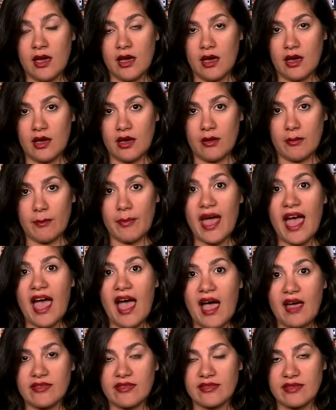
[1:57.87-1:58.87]
um,
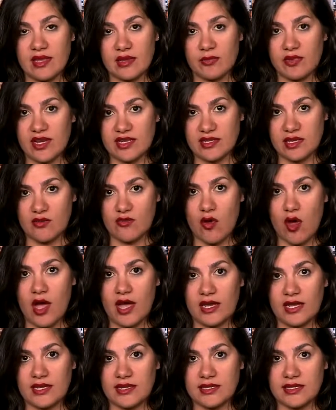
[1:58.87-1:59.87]
path that President
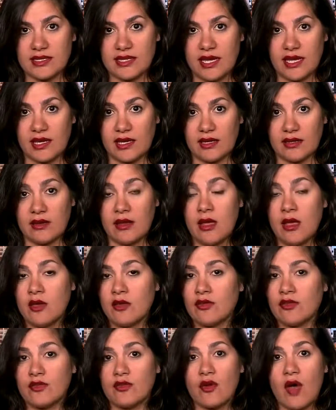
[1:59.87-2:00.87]
Rouhani has taken
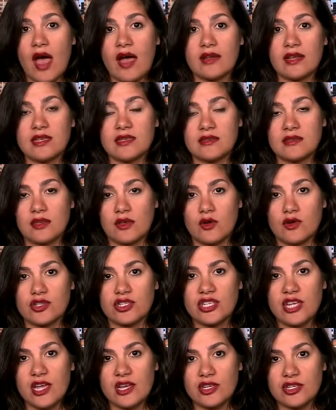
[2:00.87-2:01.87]
throughout his
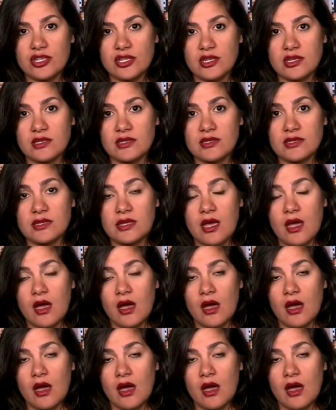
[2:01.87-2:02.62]
negotiations.